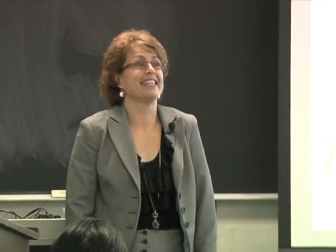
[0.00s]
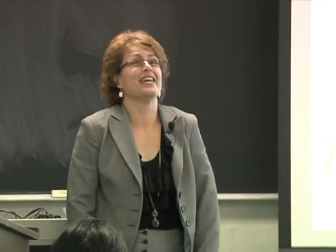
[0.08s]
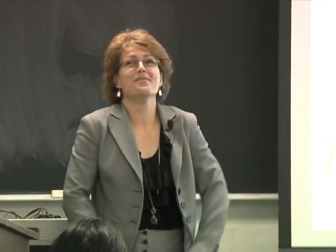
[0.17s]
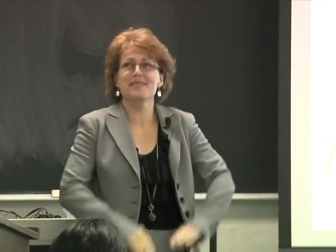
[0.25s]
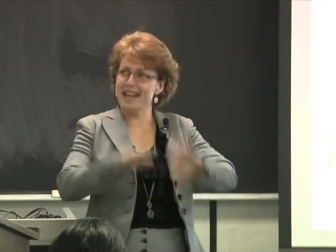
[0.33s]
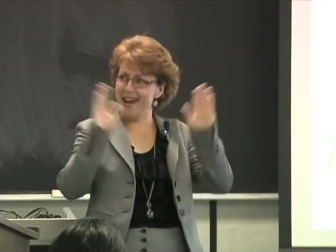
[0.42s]

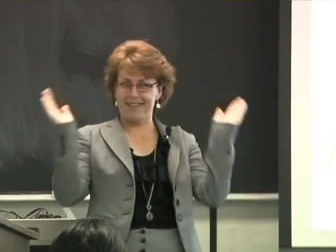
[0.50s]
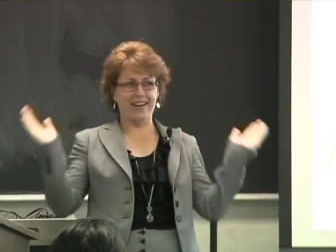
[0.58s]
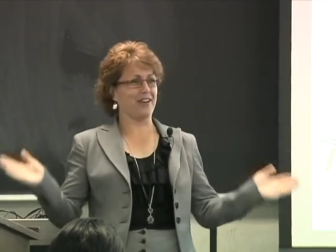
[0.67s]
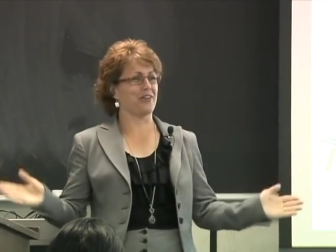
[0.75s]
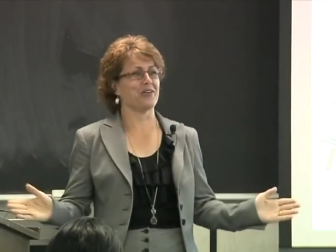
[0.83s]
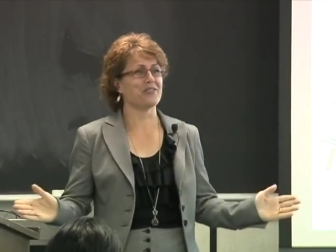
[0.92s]
kill me now and
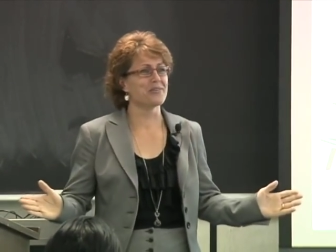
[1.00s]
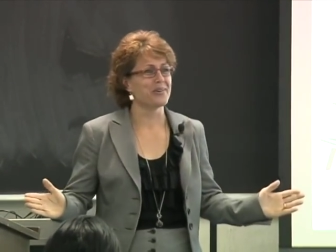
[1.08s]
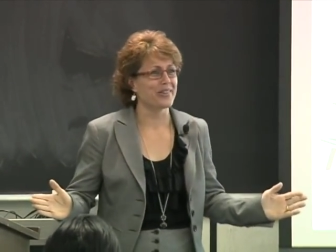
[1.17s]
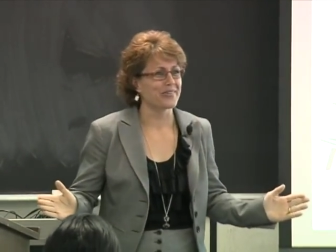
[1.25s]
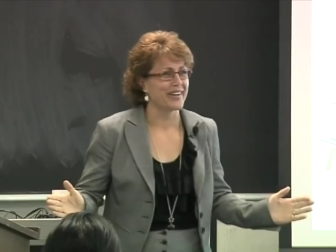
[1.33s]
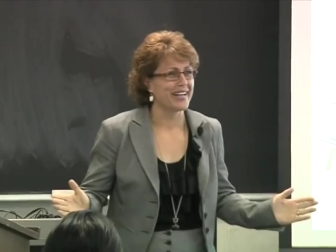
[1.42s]
get it over
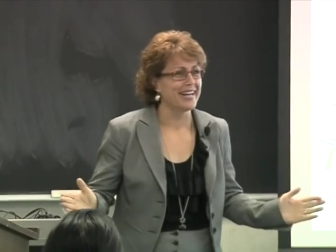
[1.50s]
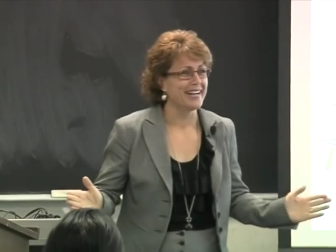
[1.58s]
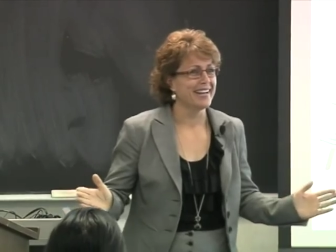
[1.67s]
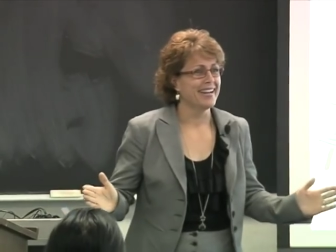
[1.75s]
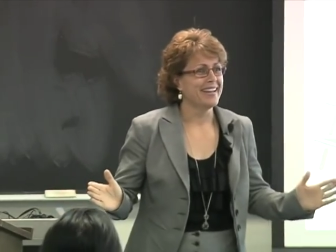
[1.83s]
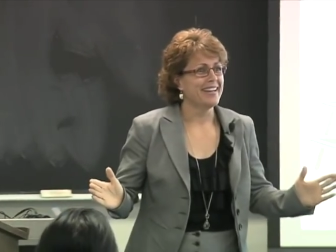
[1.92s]
with, right?
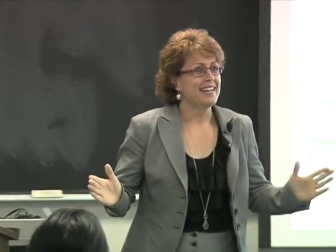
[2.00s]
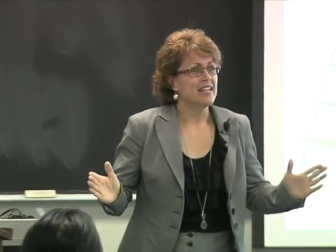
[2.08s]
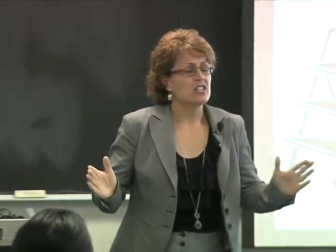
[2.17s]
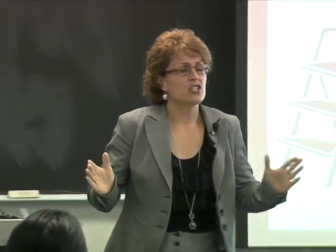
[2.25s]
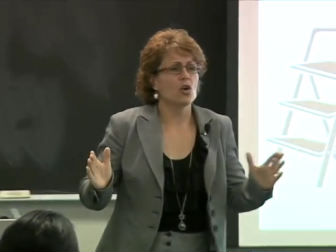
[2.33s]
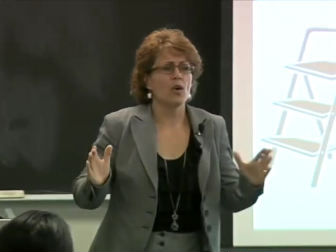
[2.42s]

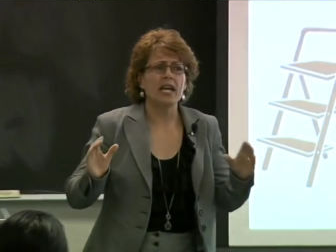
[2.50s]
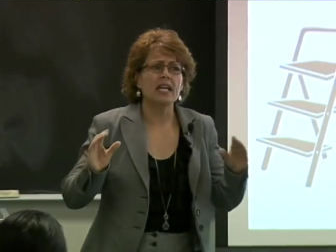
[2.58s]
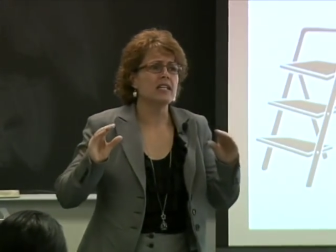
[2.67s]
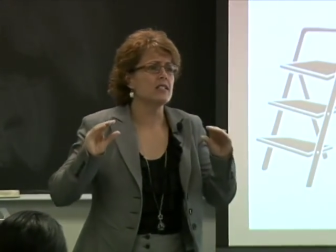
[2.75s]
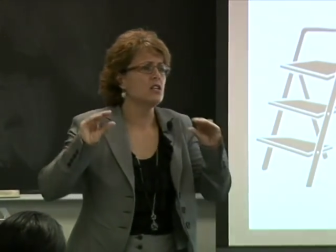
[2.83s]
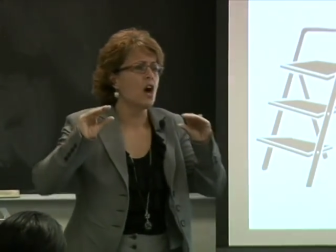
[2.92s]
So it
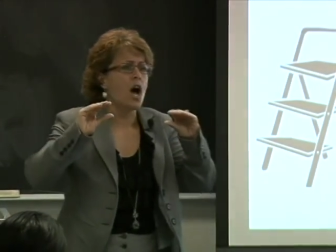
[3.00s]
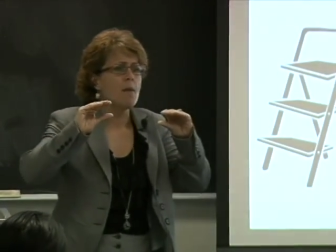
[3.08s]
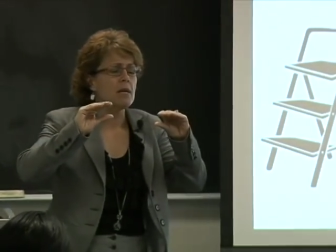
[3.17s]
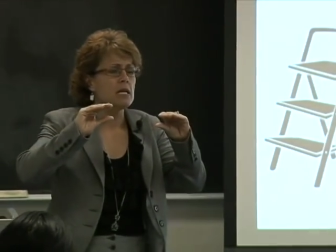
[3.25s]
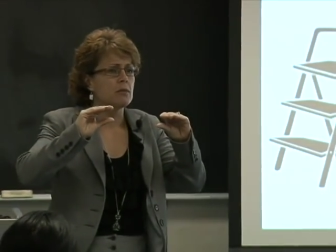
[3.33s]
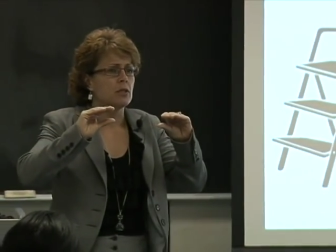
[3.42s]
is not
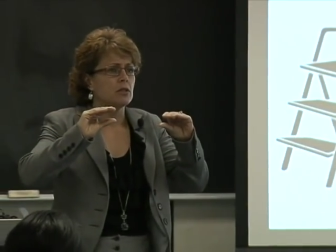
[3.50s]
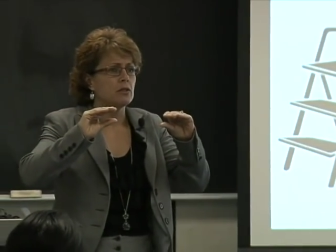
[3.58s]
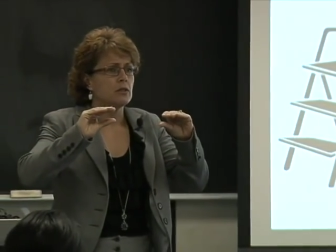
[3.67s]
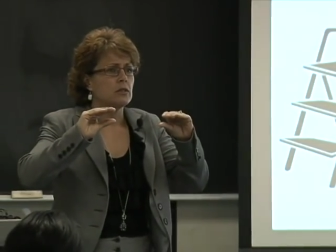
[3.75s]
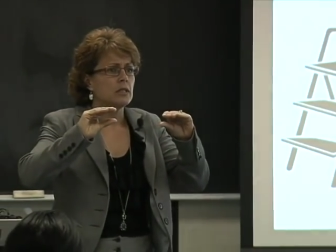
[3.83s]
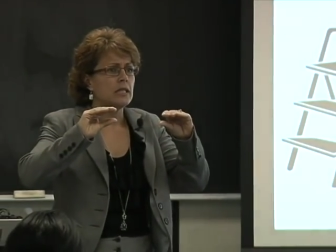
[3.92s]
minimal.
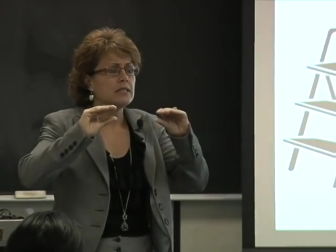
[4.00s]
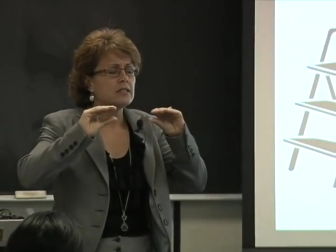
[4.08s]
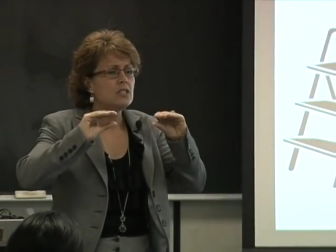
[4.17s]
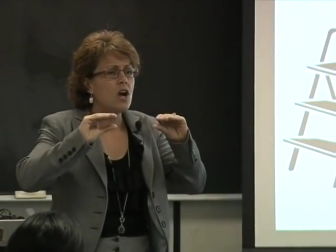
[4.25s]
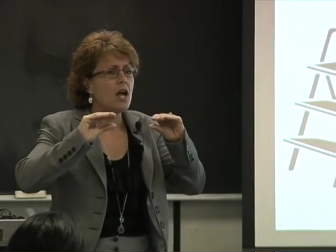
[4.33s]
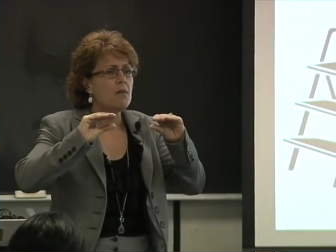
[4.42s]
It's
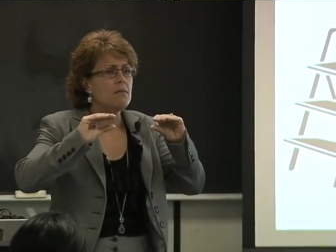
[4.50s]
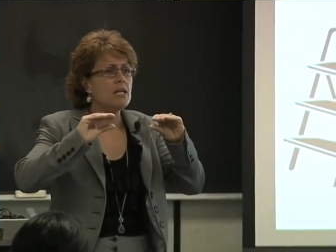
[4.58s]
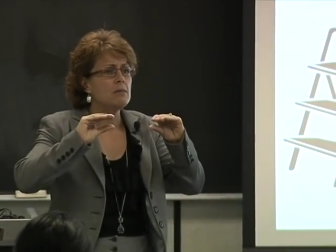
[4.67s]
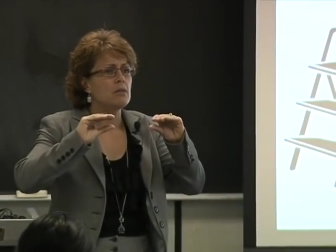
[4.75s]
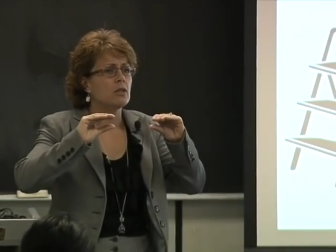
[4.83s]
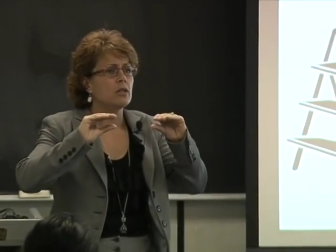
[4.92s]
not
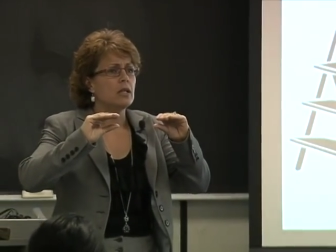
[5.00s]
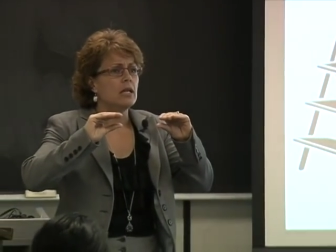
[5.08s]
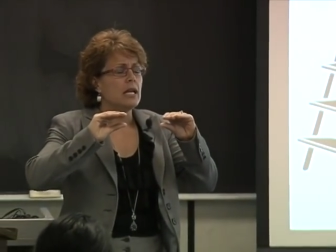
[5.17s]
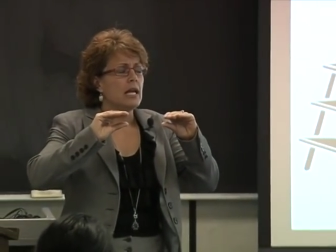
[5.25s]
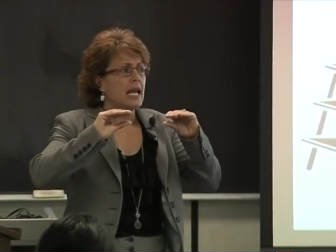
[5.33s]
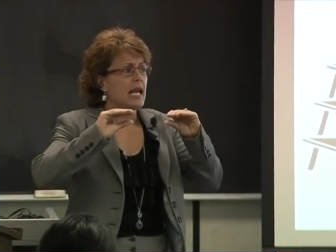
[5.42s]
minimal.
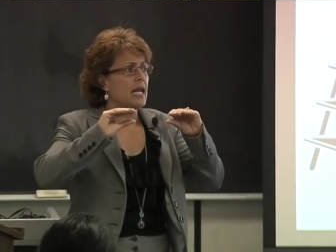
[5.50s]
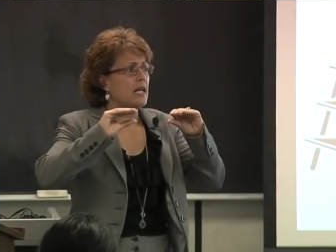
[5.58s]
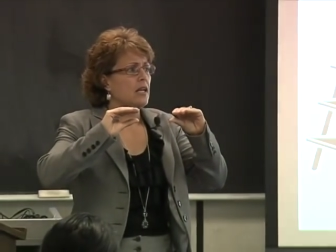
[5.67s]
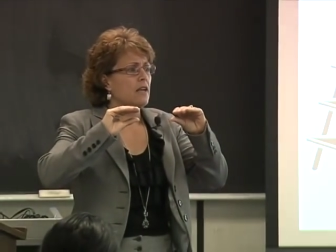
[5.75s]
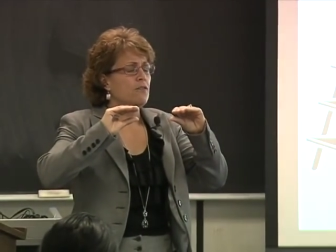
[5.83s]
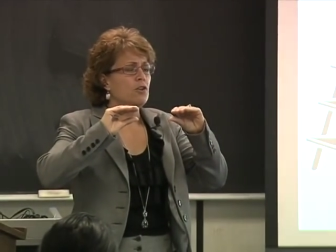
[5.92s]

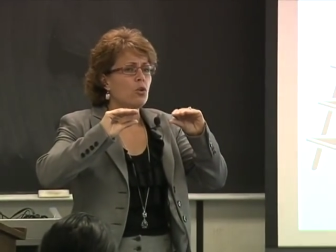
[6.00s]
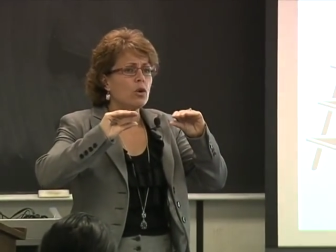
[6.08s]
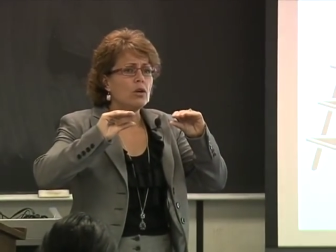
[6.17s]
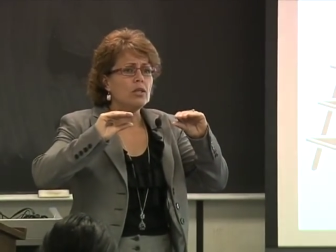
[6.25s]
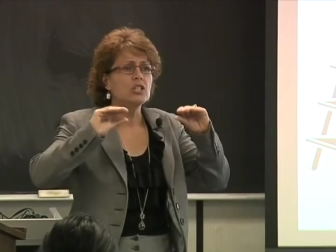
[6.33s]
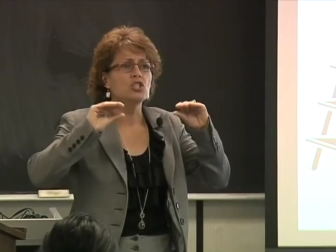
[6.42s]
And if you're
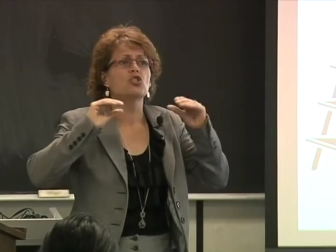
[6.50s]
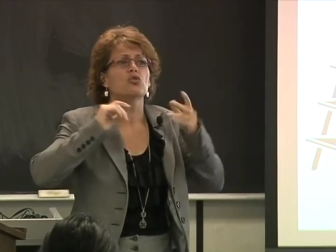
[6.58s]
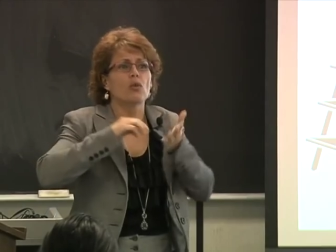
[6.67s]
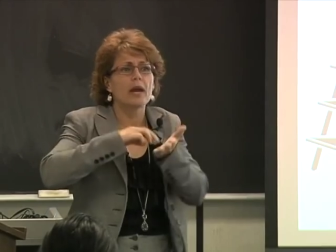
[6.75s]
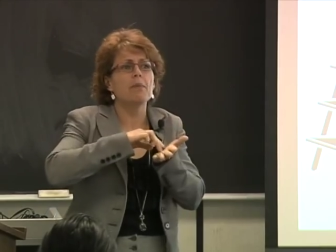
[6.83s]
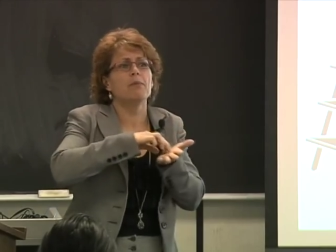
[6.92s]
going to
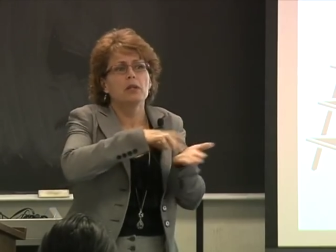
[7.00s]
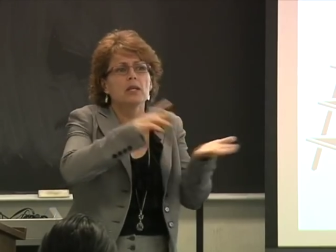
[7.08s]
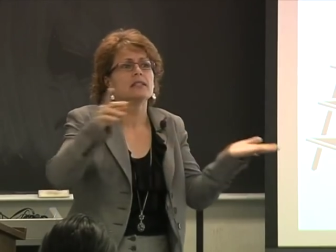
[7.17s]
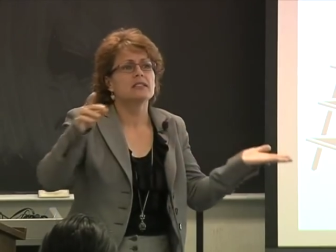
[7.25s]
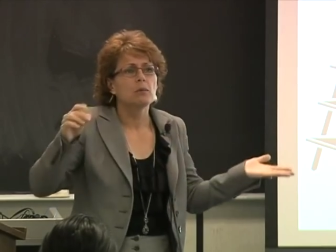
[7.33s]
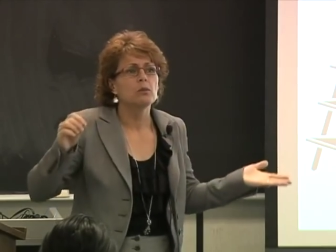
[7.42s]
trample
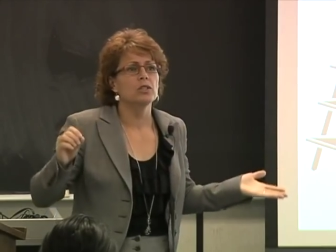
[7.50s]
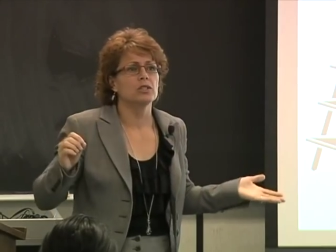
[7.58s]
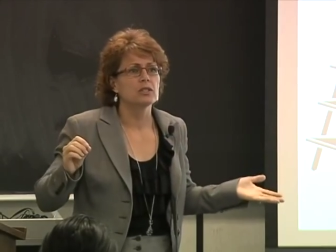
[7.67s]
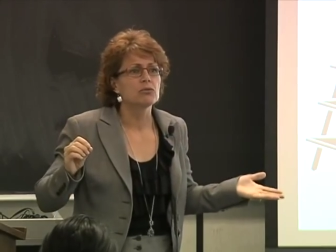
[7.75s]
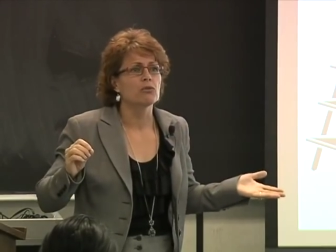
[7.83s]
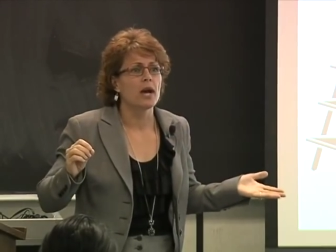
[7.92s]
on someone's
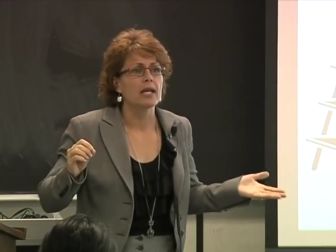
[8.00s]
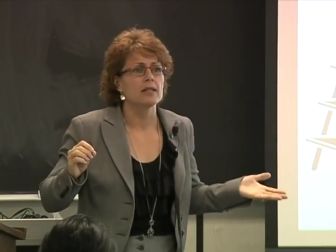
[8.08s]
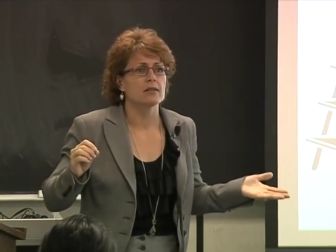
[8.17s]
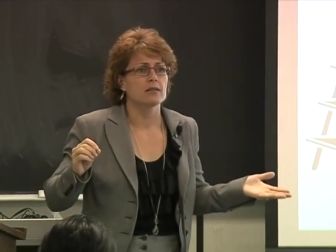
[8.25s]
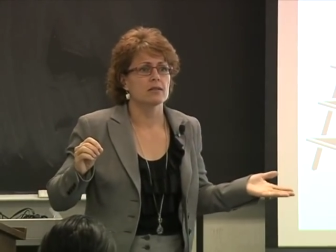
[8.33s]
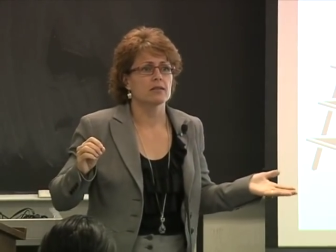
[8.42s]

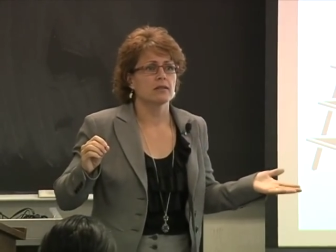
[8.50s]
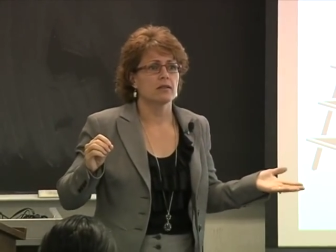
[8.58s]
rights,